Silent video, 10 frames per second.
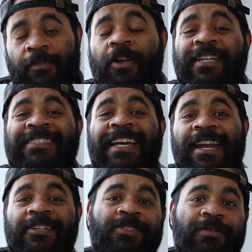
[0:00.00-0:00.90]
if you're looking to
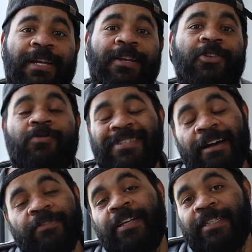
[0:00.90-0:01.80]
get into it, you
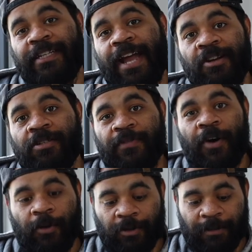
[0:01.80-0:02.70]
definitely need to get yourself a
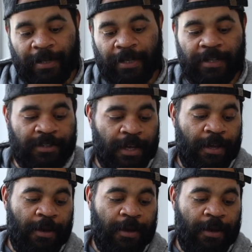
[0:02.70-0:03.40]
holder because